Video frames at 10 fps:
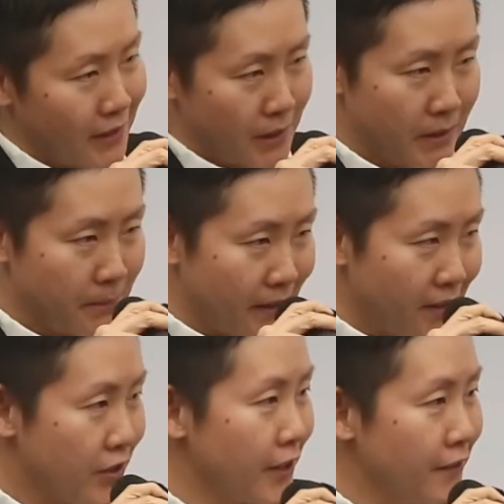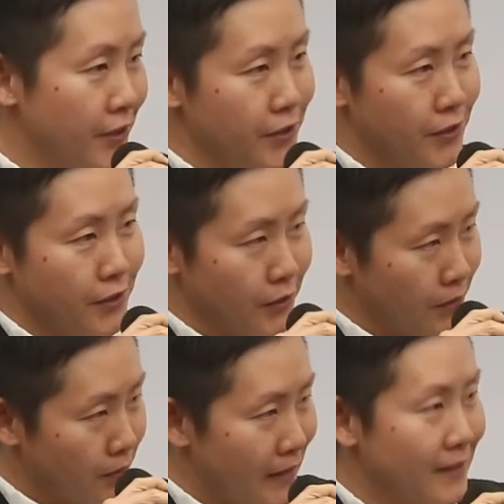In my mother's generation, she got to
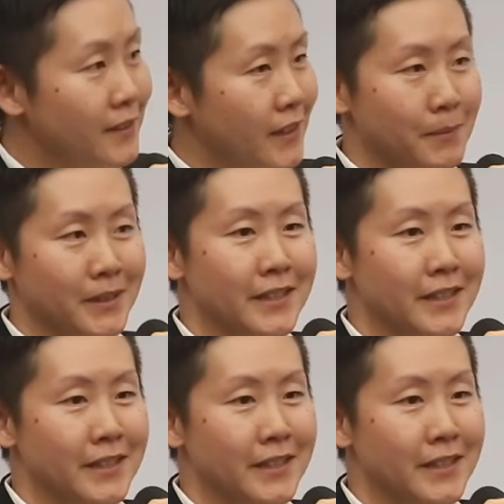know lesser neighbours.